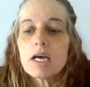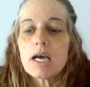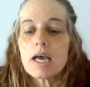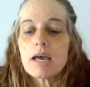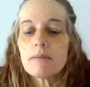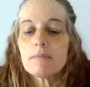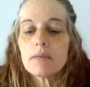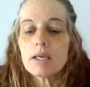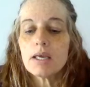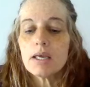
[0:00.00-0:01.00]
um,
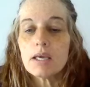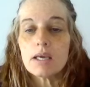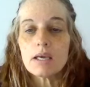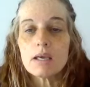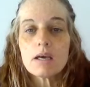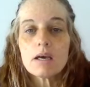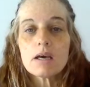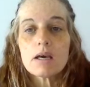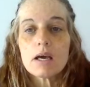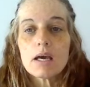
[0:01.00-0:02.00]
he
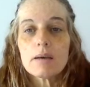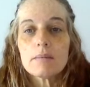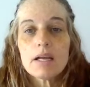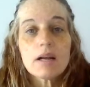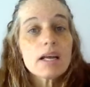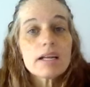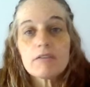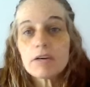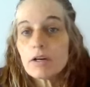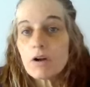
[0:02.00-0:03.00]
um, and i
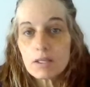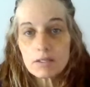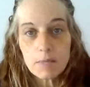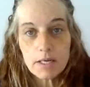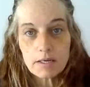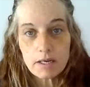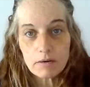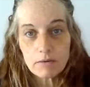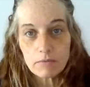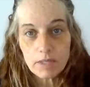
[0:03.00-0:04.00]
never consummated
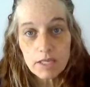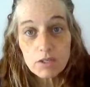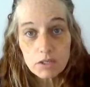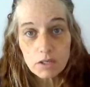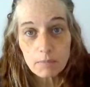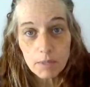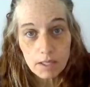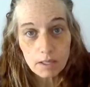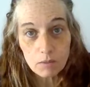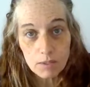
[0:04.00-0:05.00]
our relationship
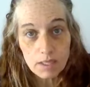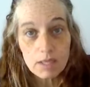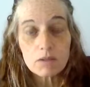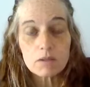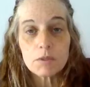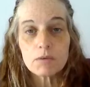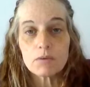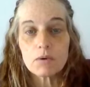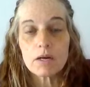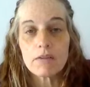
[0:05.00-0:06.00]
he was killed
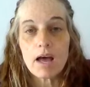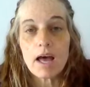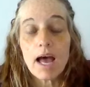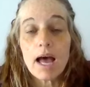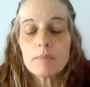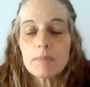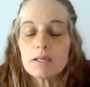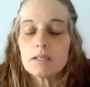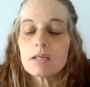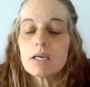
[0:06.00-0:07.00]
before that
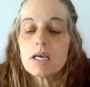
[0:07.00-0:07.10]
happened